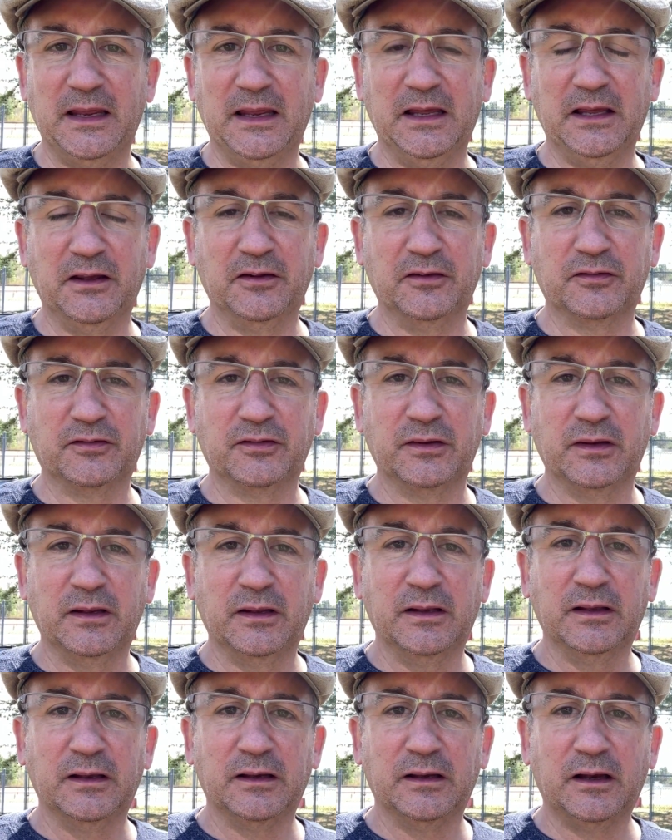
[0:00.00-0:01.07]
is
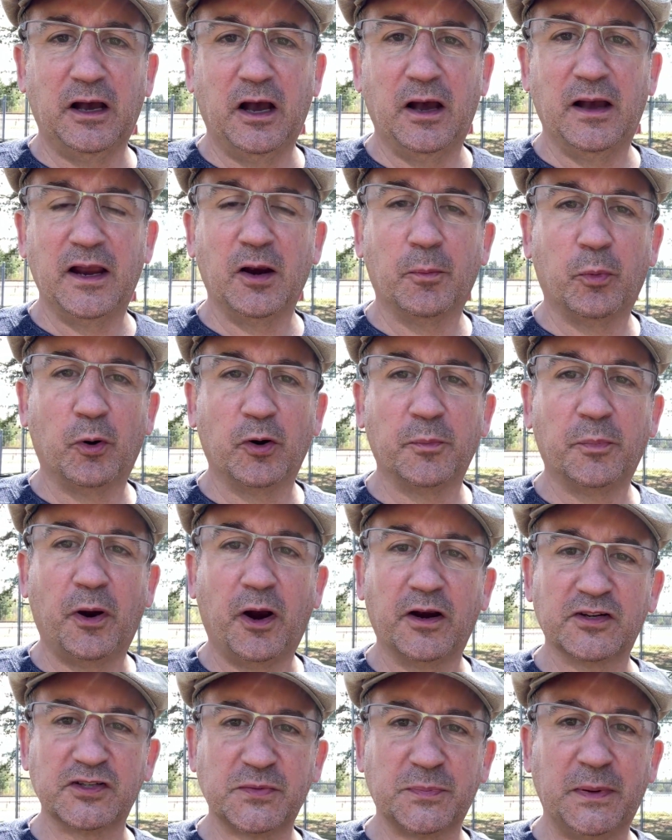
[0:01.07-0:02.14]
Airborne
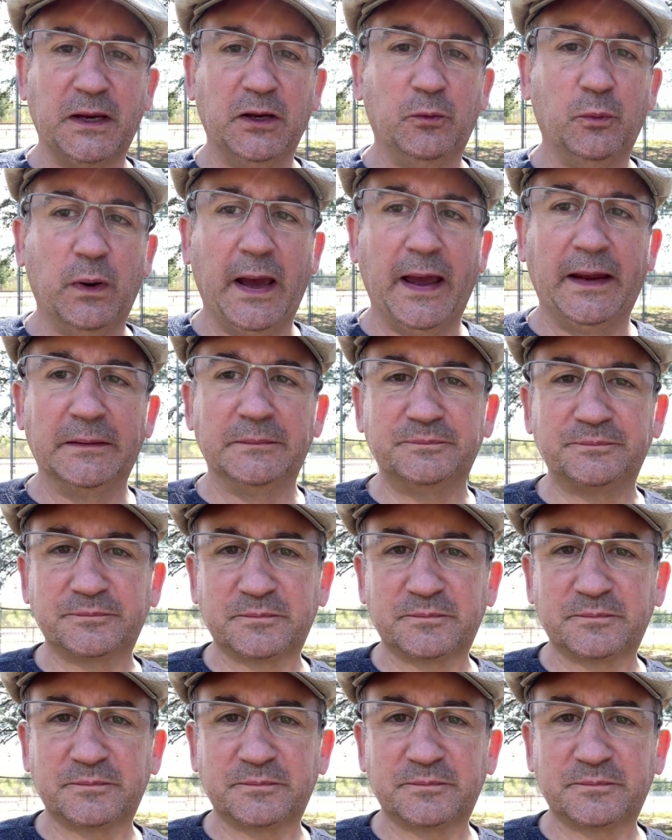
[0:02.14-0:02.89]
Park Speedway.